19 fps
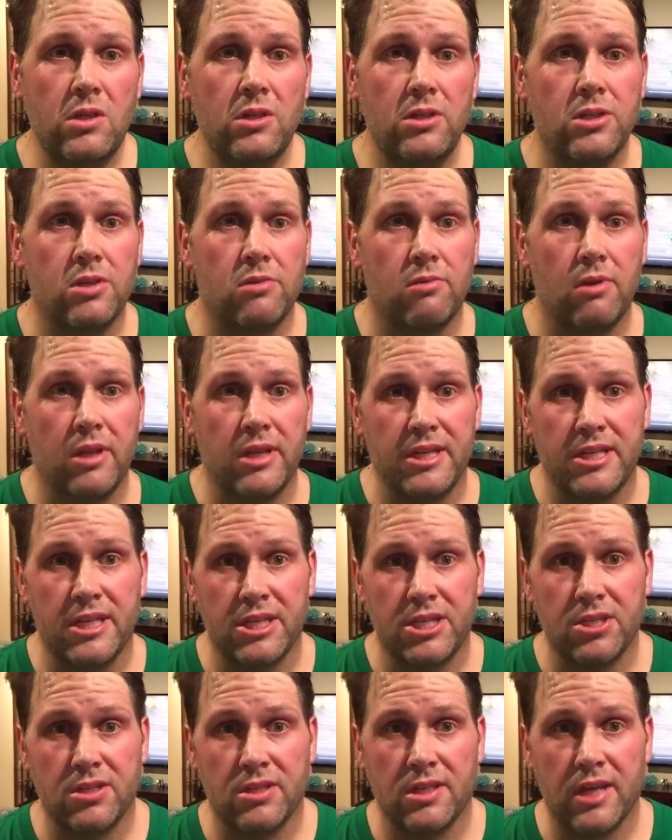to really
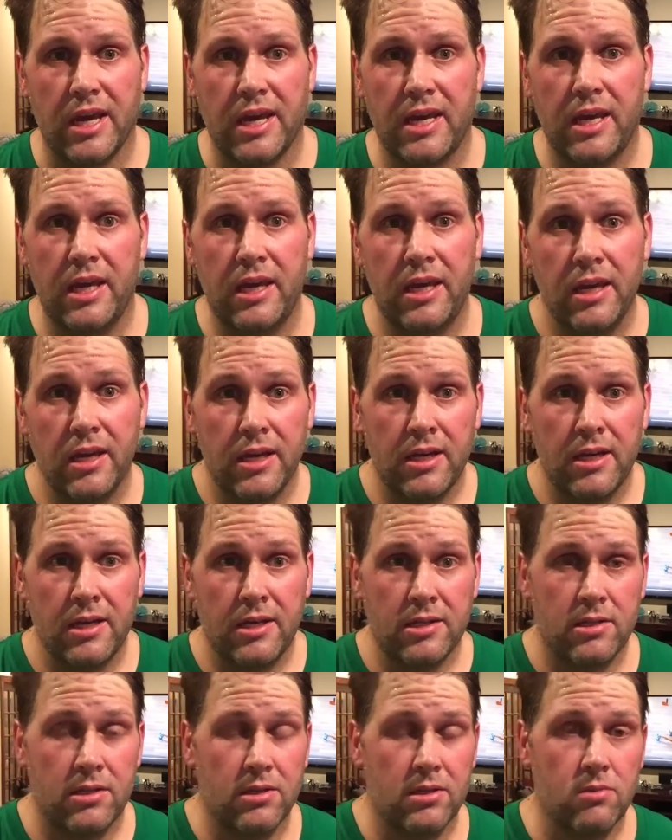test your psyche.
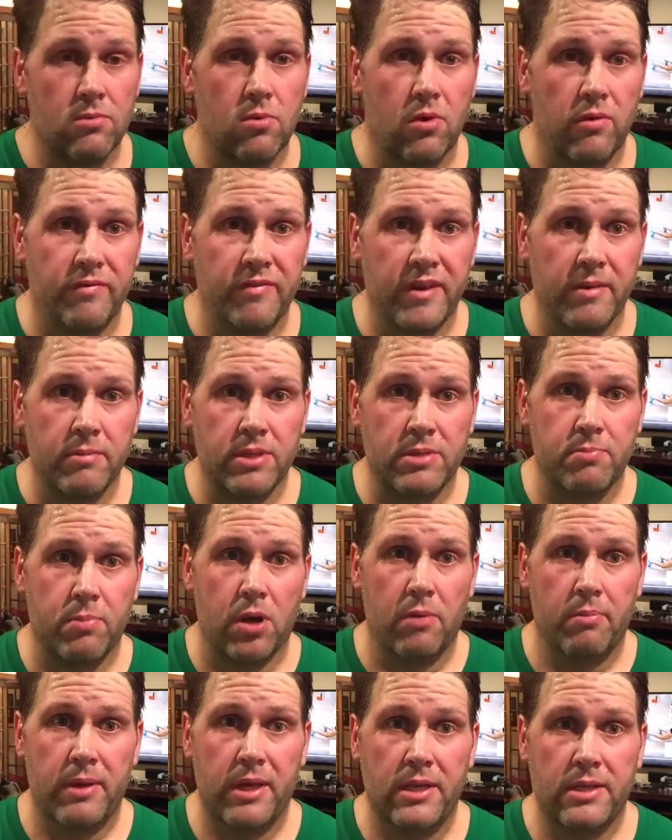So it's the world famous
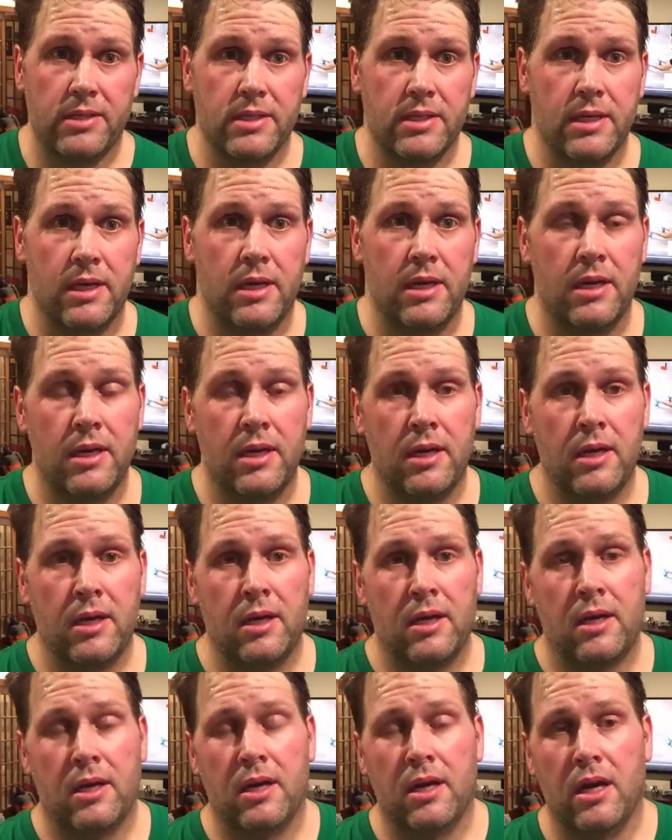burpees.
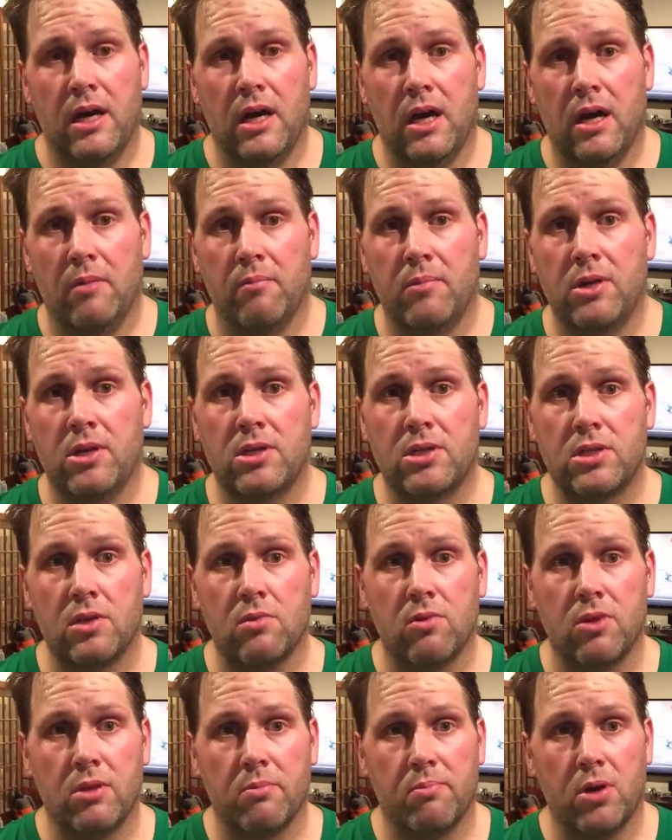So
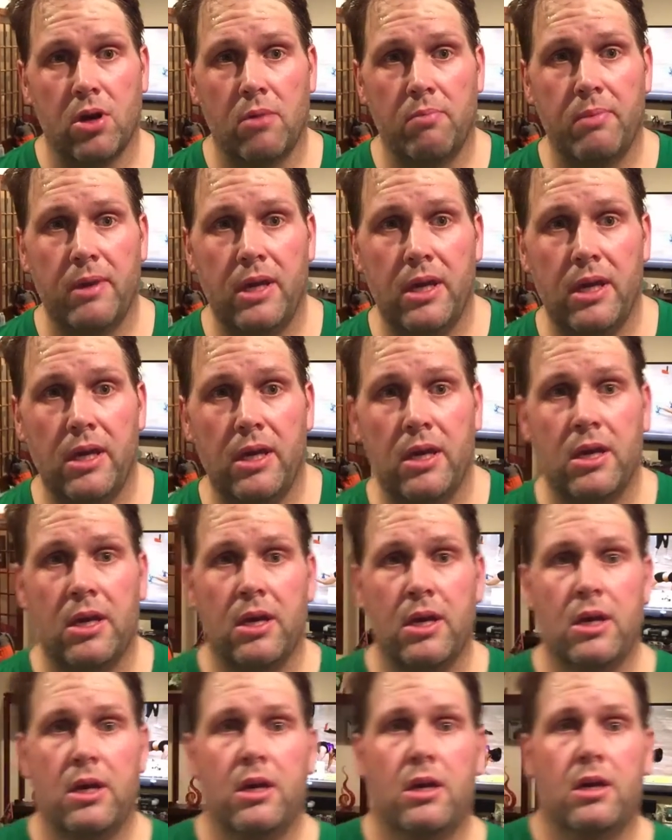with the burpee,
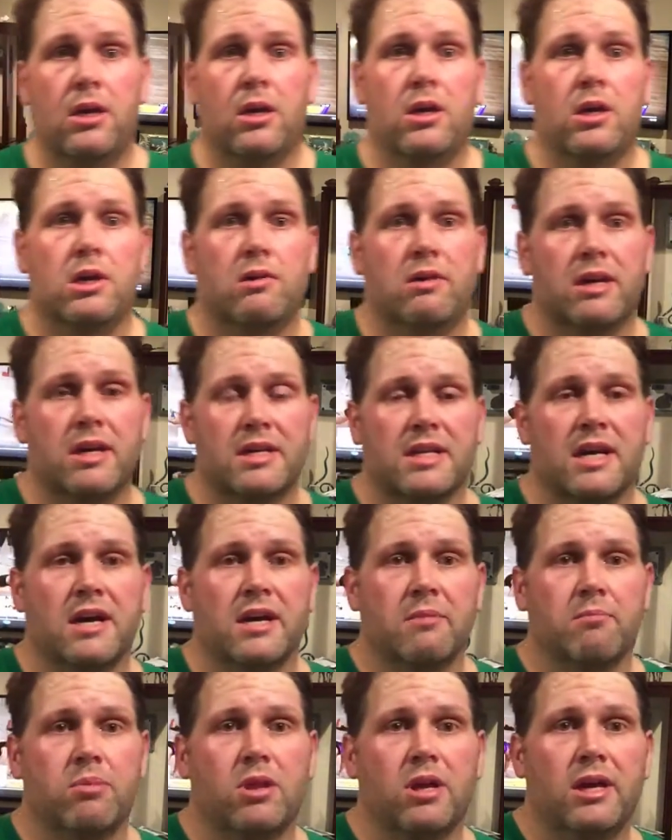you get down
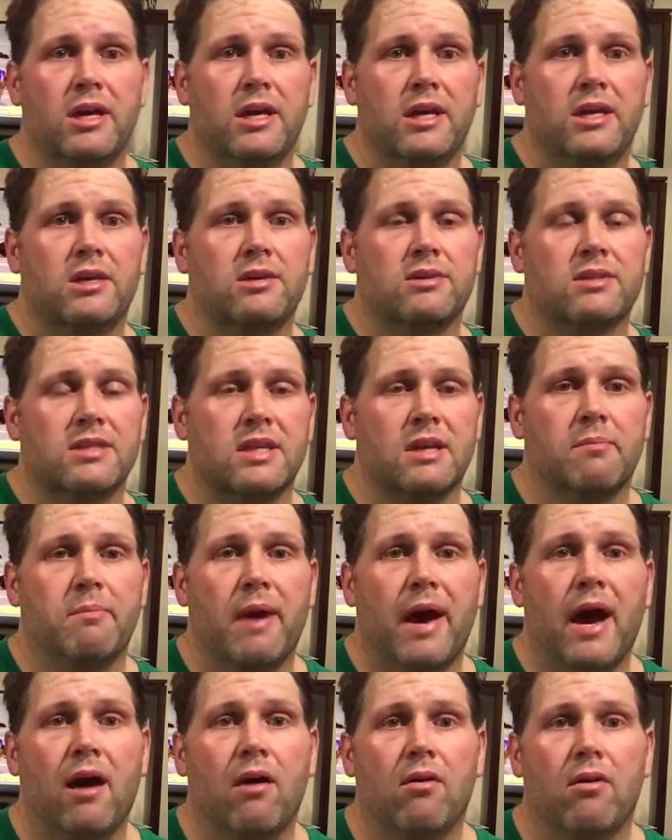in plank, you step
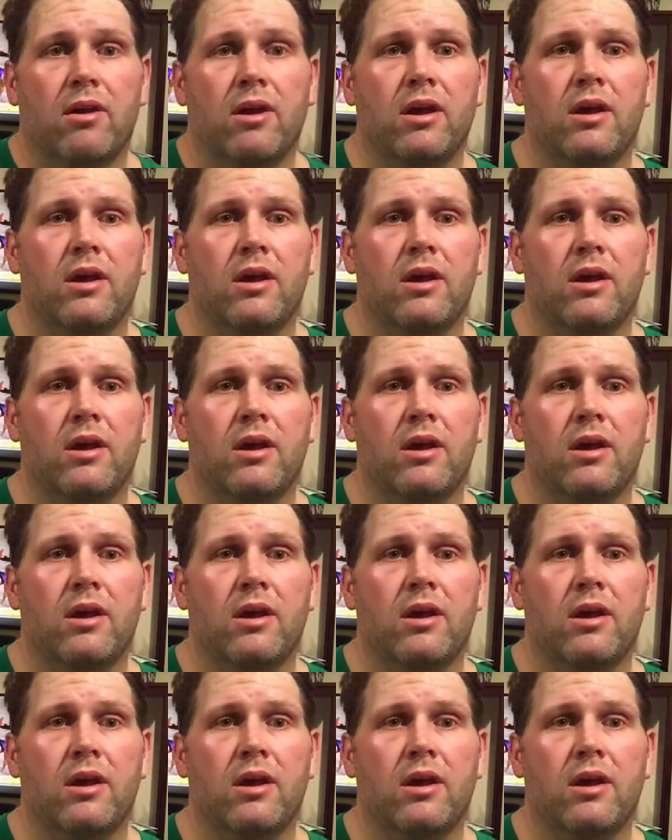out,